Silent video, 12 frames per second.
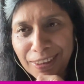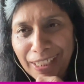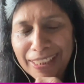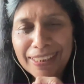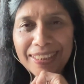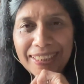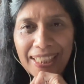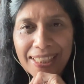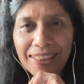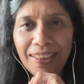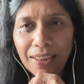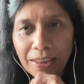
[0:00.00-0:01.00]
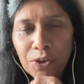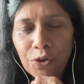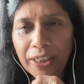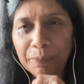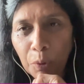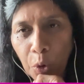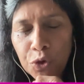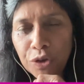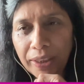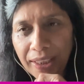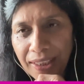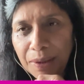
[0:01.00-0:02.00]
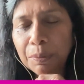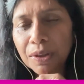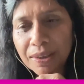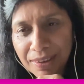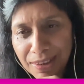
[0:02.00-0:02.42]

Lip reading: And this gets a little more tricky in personal